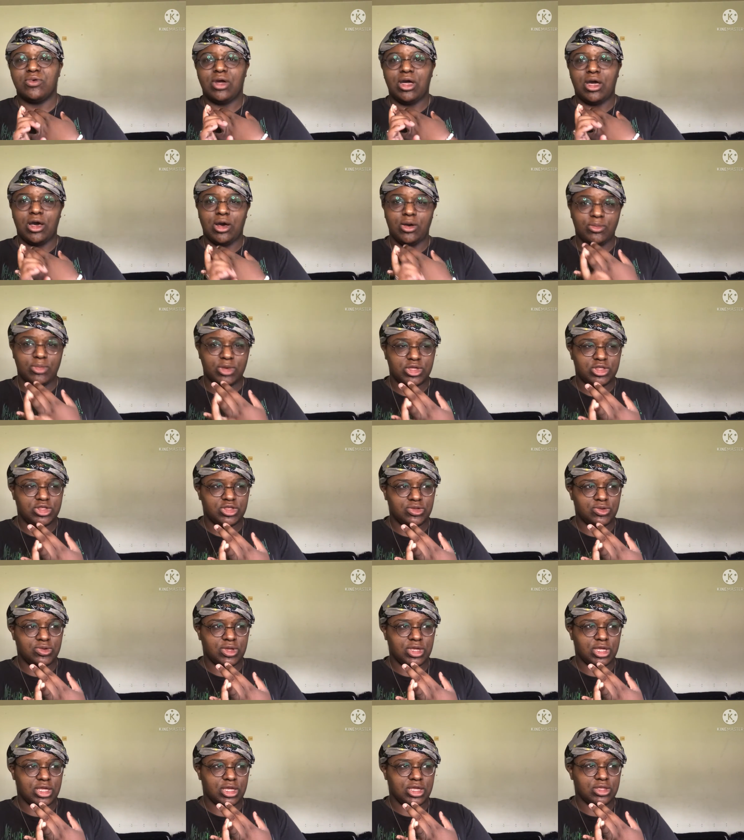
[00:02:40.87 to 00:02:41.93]
how much
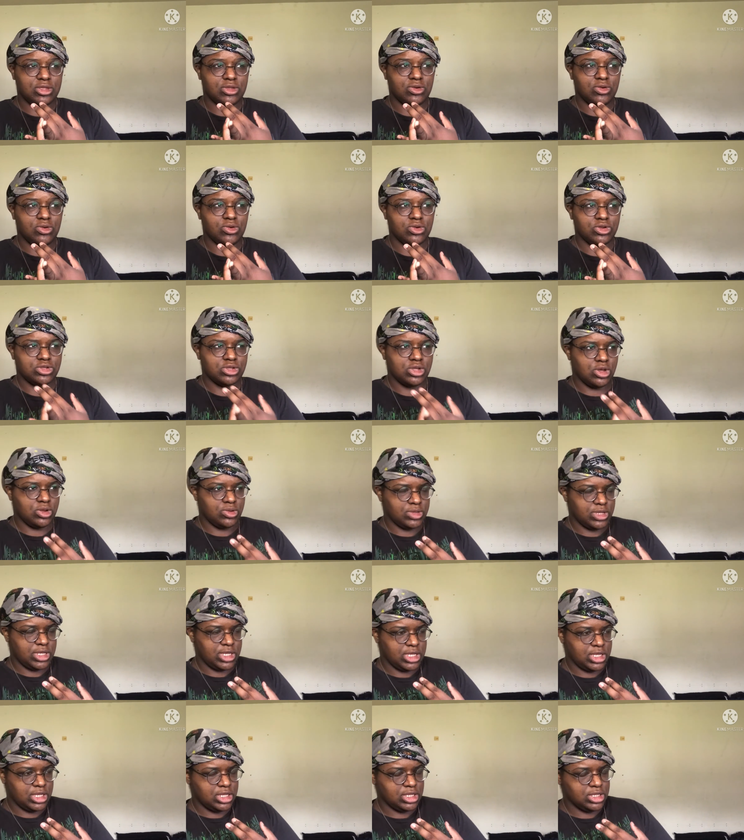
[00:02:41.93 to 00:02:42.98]
you eat or don't
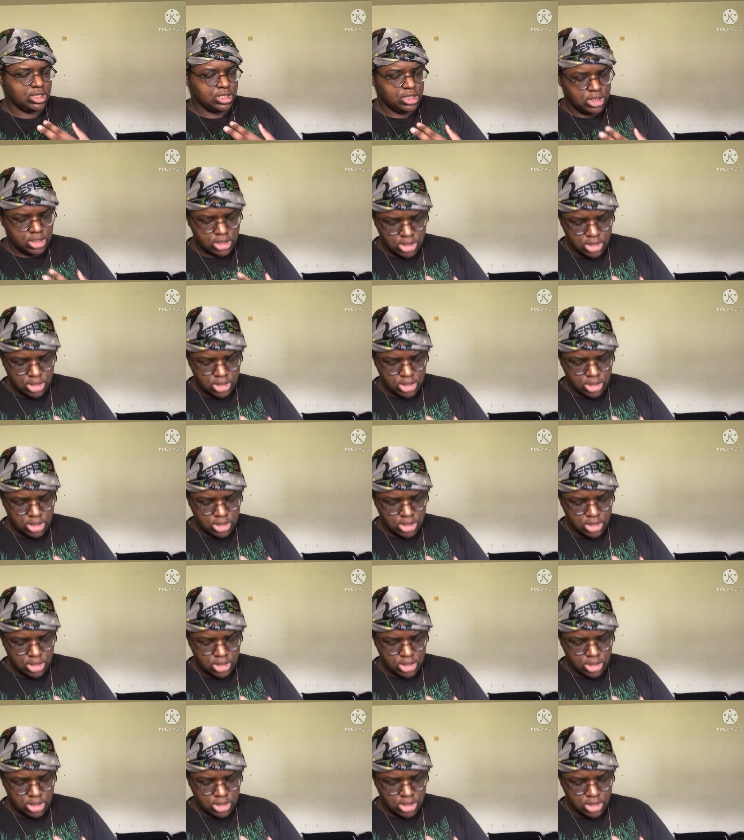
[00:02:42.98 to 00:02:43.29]
eat.